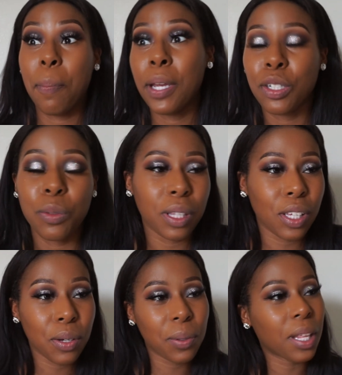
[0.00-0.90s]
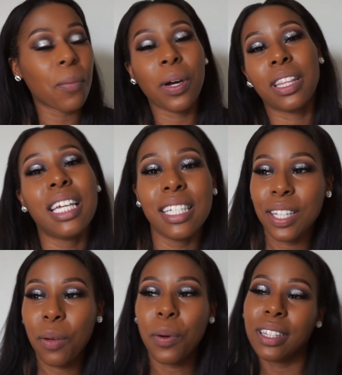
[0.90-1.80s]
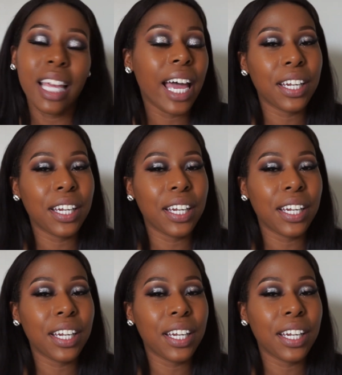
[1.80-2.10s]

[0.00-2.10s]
pictures with you and they want this and they want that